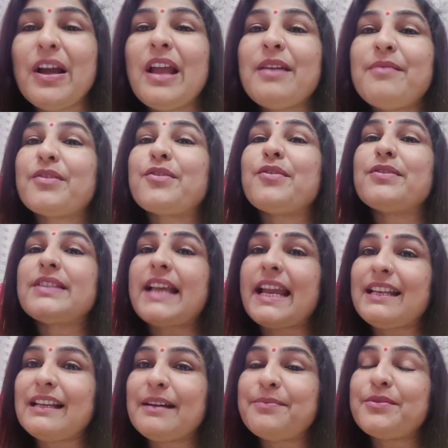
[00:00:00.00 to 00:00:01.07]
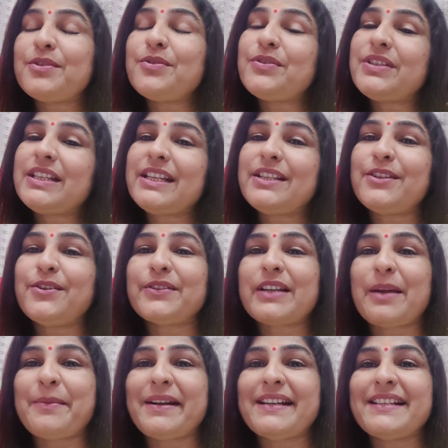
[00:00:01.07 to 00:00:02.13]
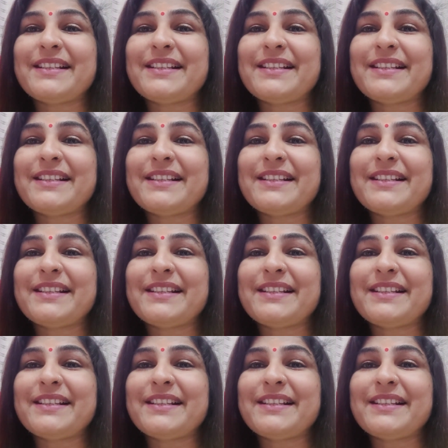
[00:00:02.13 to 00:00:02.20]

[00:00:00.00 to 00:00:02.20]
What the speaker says: because I love to read your comments.